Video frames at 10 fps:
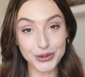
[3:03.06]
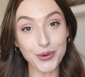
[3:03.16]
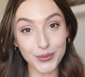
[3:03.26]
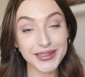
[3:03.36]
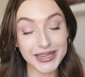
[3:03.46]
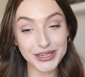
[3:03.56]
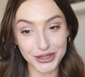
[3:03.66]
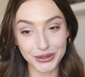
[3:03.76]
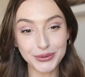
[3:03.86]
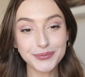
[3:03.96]
know what they
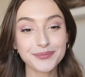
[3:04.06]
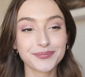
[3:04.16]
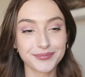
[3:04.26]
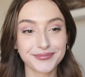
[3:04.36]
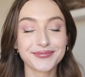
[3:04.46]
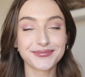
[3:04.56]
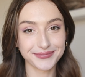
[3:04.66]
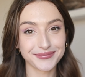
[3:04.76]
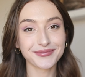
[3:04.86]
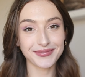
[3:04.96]
do.
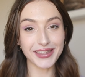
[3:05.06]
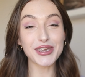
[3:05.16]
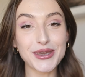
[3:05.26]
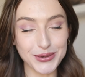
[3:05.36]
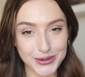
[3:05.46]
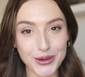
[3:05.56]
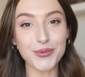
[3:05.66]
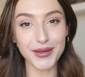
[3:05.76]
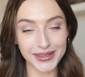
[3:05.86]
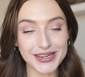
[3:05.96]

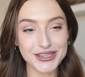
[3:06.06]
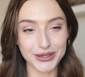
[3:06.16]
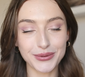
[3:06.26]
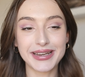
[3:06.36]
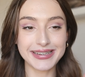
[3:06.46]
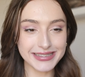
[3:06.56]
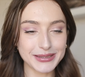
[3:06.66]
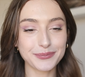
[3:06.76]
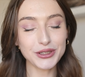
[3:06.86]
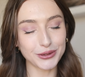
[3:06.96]
And
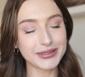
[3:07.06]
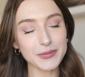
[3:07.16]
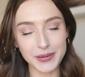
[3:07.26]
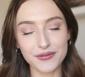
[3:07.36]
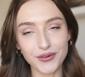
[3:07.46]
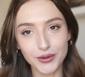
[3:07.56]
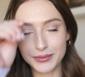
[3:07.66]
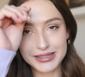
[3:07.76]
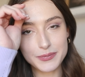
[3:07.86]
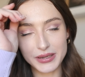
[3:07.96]
it's a
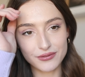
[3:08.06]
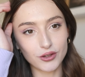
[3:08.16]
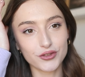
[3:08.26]
painful